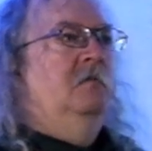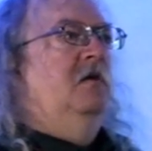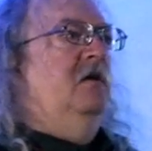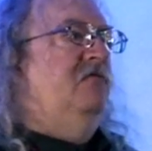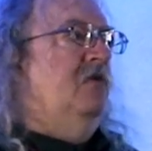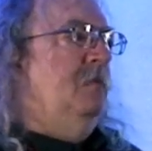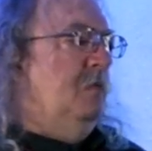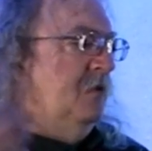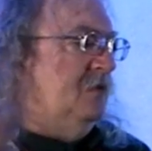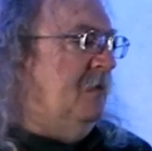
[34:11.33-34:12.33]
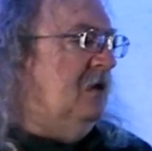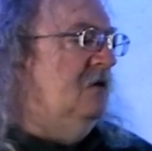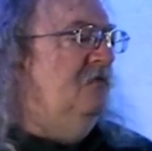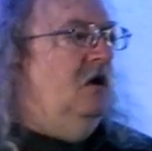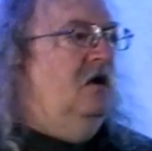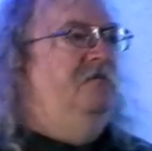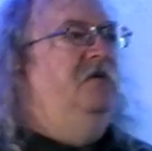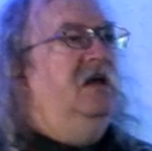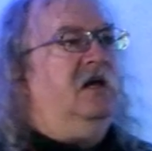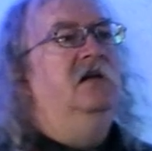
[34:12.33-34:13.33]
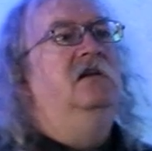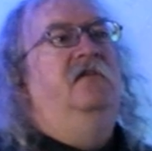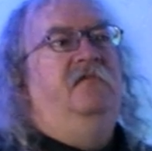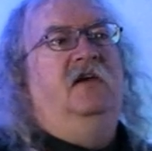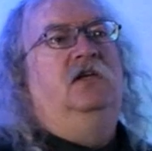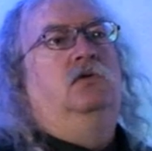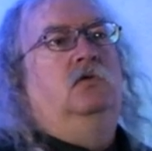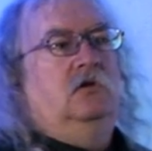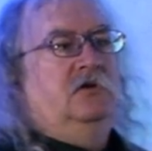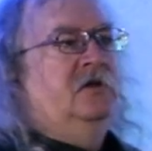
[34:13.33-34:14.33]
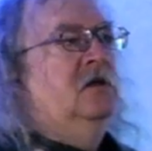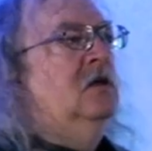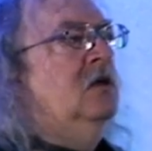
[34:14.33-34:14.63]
but from the perspective of the individuals